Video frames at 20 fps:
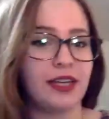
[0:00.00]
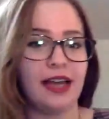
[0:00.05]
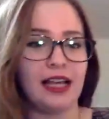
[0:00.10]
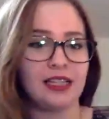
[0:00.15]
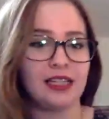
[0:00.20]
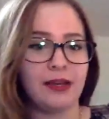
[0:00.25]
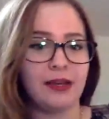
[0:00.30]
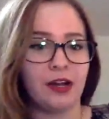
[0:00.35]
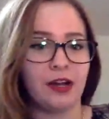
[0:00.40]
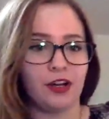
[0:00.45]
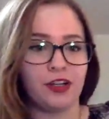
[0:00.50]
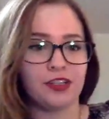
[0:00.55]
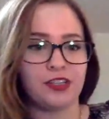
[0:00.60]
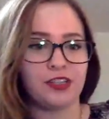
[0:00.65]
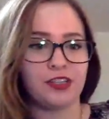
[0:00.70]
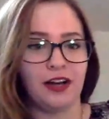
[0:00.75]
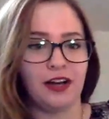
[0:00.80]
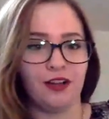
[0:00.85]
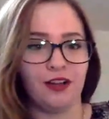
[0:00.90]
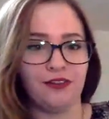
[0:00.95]
like, that's my
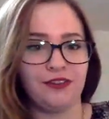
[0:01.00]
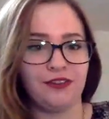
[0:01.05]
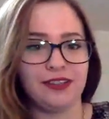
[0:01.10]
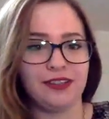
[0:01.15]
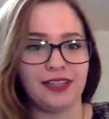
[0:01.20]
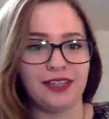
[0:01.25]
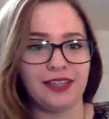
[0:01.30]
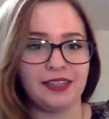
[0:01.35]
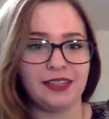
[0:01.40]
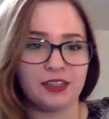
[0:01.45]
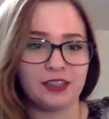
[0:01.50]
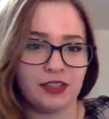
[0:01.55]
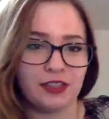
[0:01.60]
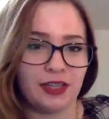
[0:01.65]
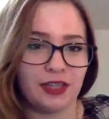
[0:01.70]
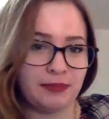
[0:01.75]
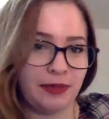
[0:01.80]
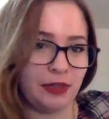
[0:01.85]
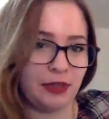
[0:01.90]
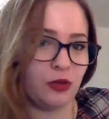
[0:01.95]
ARC shelf, and, like, these are,
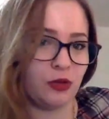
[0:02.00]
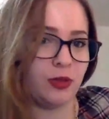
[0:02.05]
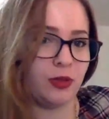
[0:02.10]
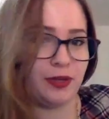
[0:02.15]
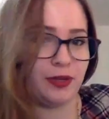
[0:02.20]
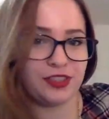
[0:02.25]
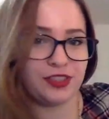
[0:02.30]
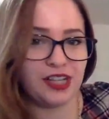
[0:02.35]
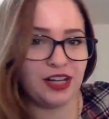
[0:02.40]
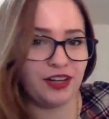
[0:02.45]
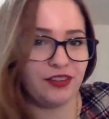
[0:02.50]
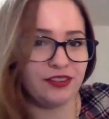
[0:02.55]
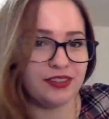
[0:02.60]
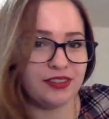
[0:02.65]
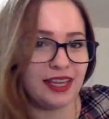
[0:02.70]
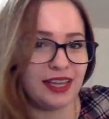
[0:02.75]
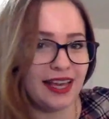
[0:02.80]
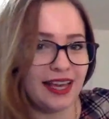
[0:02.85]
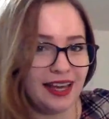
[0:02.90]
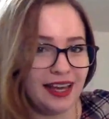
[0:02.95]
like, my normal
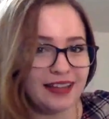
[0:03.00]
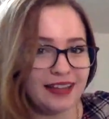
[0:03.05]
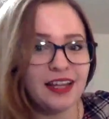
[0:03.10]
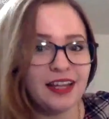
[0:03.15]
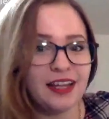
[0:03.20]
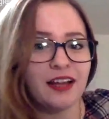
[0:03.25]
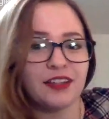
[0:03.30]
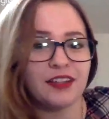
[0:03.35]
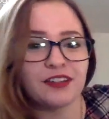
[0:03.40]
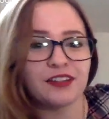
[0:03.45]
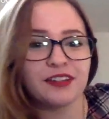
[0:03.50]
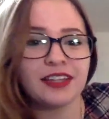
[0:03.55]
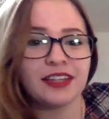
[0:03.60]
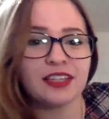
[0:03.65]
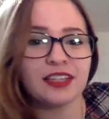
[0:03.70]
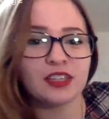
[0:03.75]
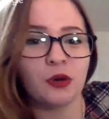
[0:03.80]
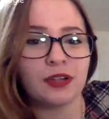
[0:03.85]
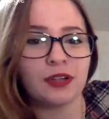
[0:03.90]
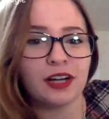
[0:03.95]
bookshelves, and literally
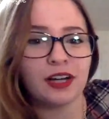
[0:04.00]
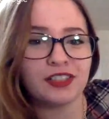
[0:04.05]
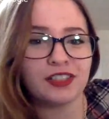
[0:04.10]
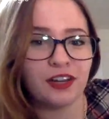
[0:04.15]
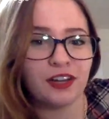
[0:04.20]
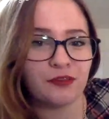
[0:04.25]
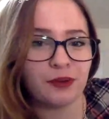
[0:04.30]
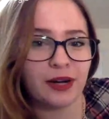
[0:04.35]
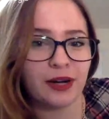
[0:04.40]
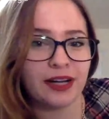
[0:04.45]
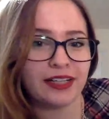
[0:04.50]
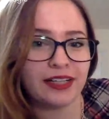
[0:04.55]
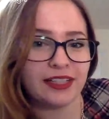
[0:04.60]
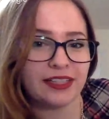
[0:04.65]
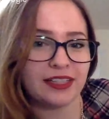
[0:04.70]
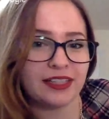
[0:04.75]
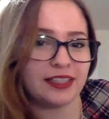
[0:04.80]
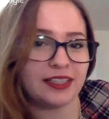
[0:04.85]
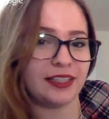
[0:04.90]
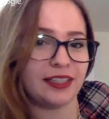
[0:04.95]
this whole entire shelf right
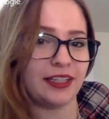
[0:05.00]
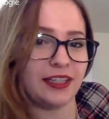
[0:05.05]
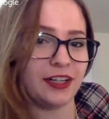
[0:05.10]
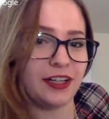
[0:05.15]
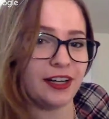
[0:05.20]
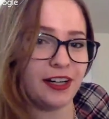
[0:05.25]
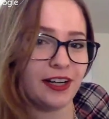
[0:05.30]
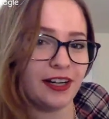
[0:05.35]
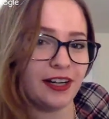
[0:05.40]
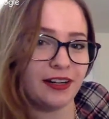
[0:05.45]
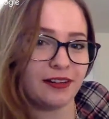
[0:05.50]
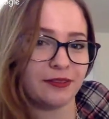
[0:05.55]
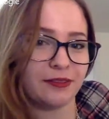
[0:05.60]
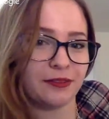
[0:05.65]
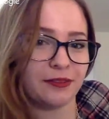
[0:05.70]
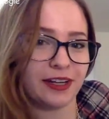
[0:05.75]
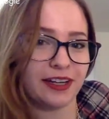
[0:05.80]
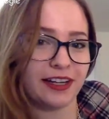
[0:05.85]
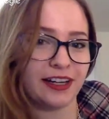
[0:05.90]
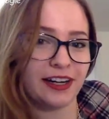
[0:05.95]
here
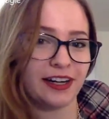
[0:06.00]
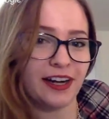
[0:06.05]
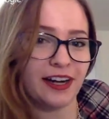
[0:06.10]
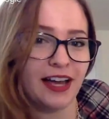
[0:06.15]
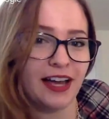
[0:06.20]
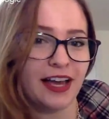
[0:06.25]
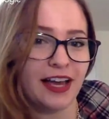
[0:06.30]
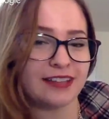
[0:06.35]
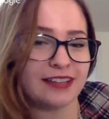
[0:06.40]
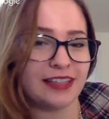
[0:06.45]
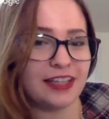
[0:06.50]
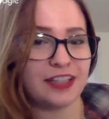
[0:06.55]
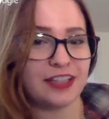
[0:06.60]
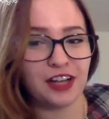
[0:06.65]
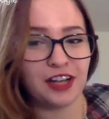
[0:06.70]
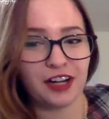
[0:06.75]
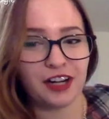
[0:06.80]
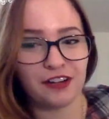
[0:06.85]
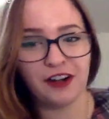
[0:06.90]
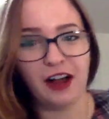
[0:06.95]
is, like,
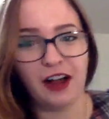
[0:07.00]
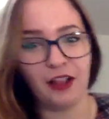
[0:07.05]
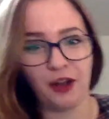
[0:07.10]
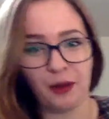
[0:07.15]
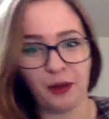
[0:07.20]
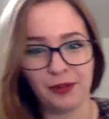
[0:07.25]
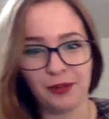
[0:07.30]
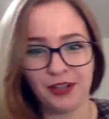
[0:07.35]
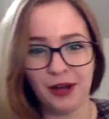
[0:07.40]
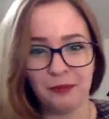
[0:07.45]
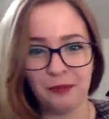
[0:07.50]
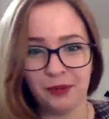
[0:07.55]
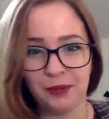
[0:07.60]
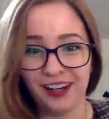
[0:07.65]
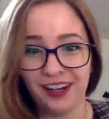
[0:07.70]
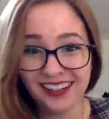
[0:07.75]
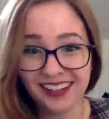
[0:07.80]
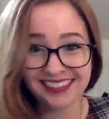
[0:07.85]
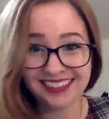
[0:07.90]
Jennifer L. Armentrout books.